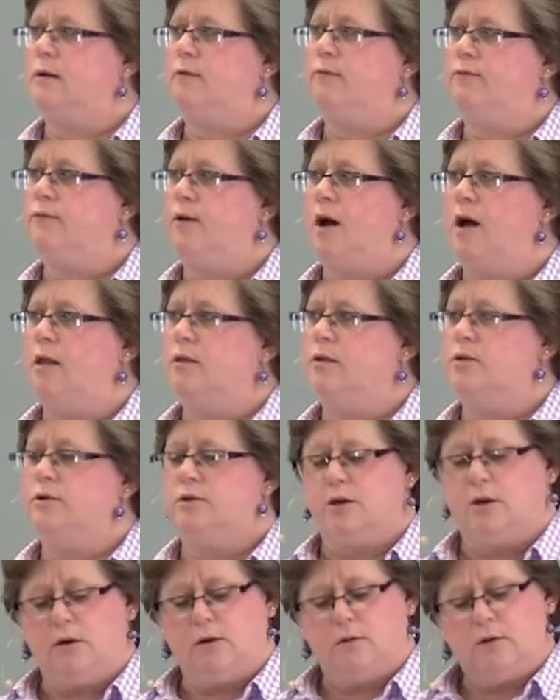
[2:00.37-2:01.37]
of
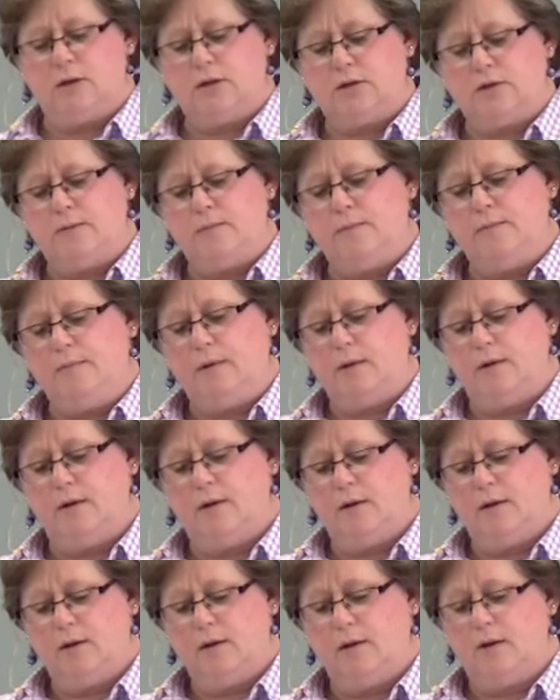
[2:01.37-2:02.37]
volunteerism,
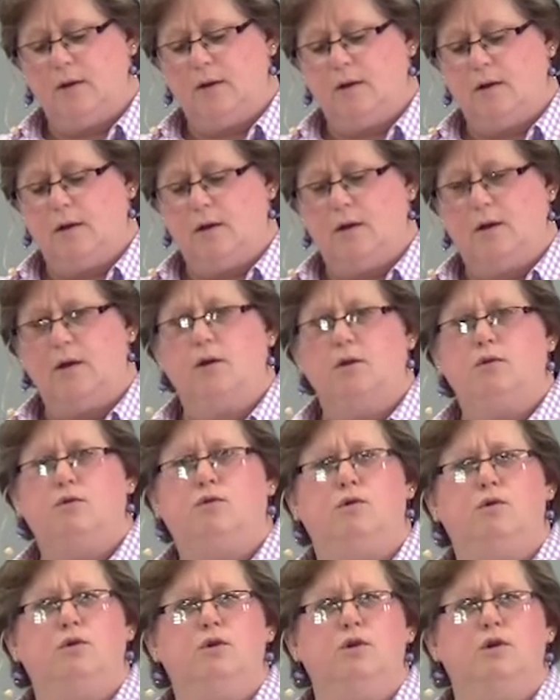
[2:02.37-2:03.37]

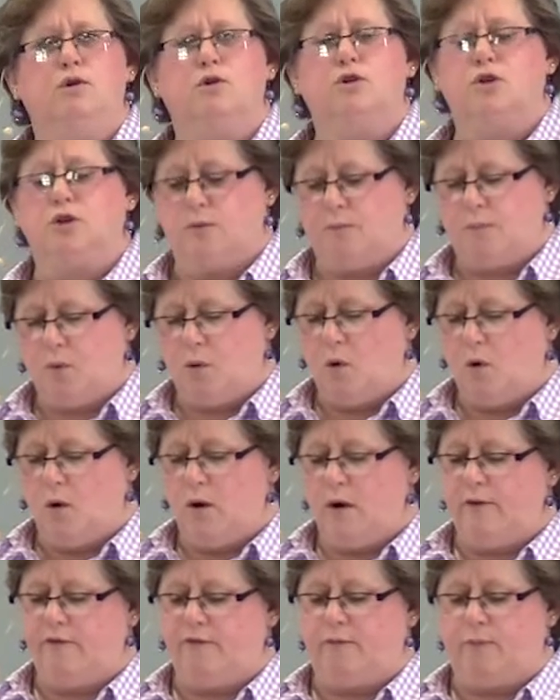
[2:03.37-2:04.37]
through your
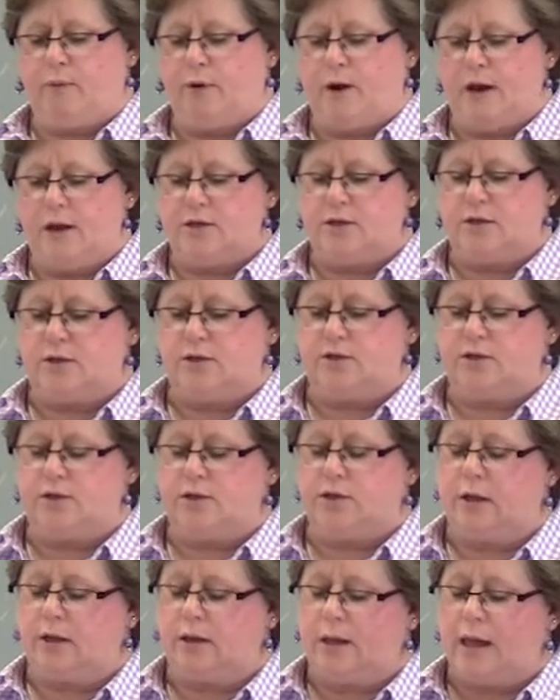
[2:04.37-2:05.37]
supportive presence
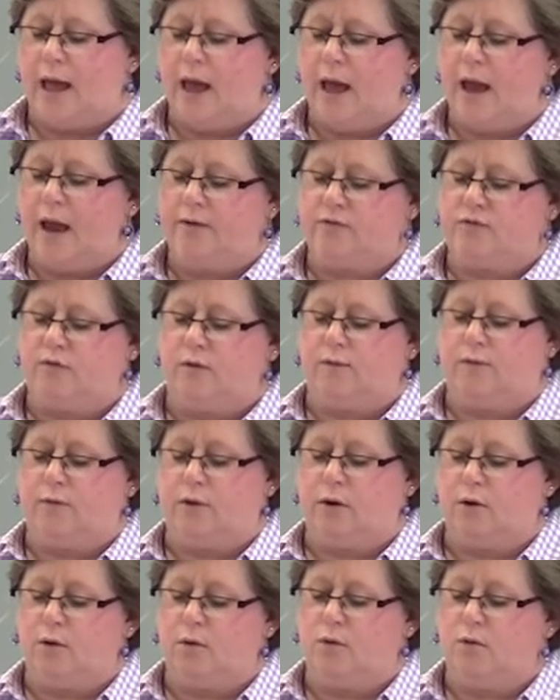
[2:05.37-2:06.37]
in the lives of
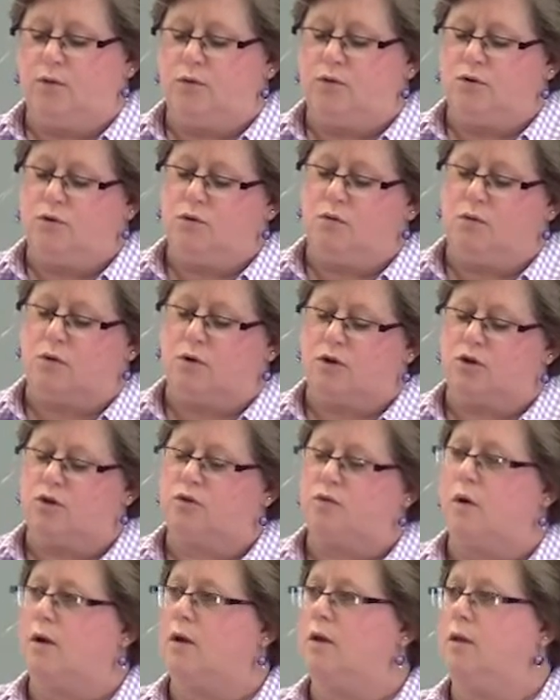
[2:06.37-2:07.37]
those who are
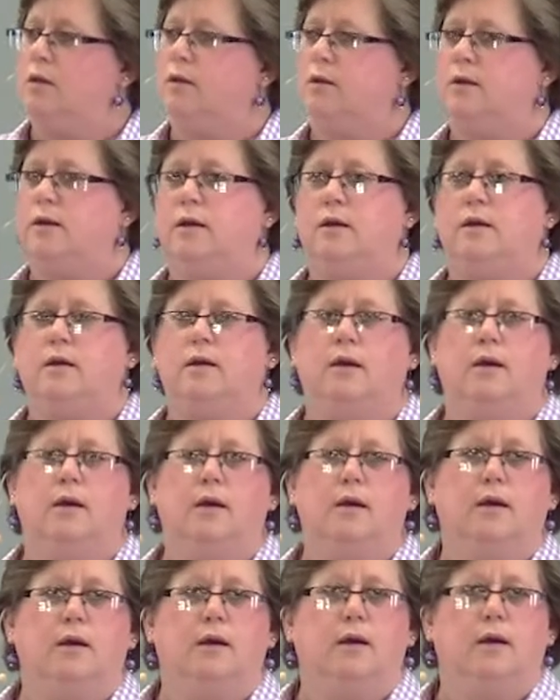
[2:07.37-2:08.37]
struggling
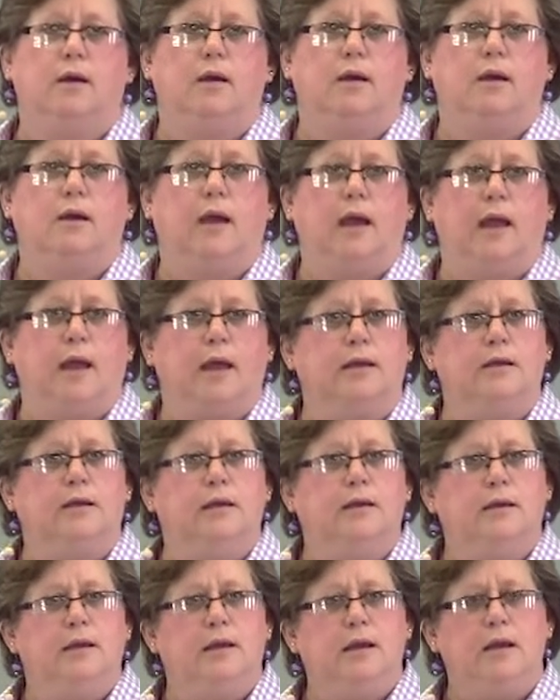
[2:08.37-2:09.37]
and
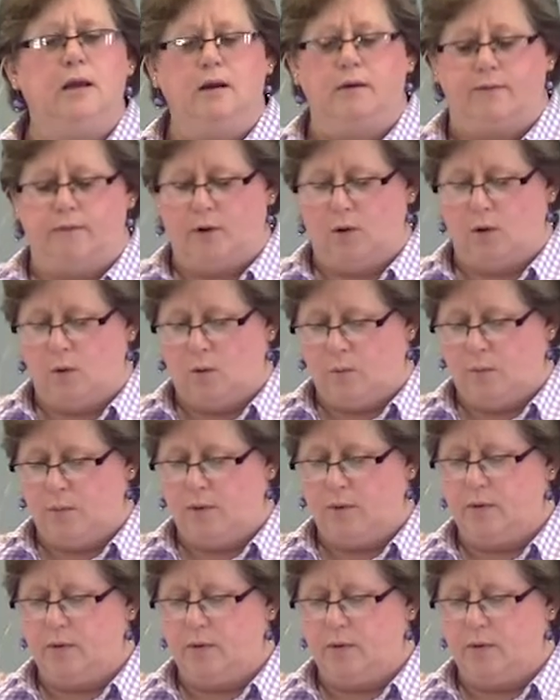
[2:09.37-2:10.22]
in need of hope.